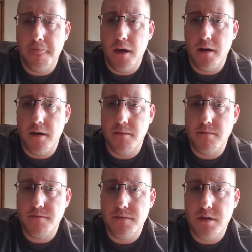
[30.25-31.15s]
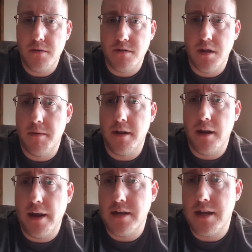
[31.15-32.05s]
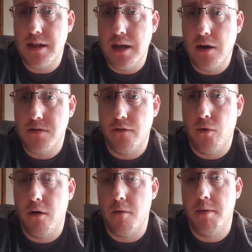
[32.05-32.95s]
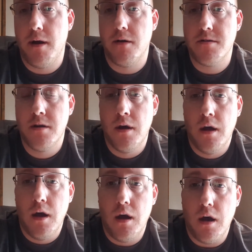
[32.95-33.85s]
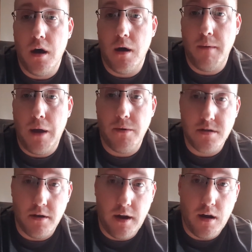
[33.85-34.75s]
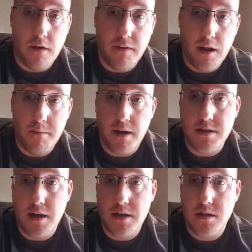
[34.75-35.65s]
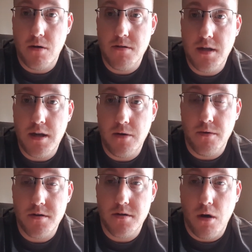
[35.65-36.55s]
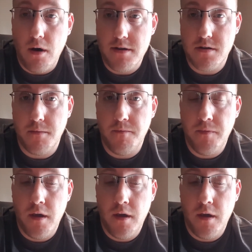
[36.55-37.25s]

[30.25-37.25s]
Um, it was limited to 19,400 pairs. Um, I was lucky enough to get my size 13, which is awesome.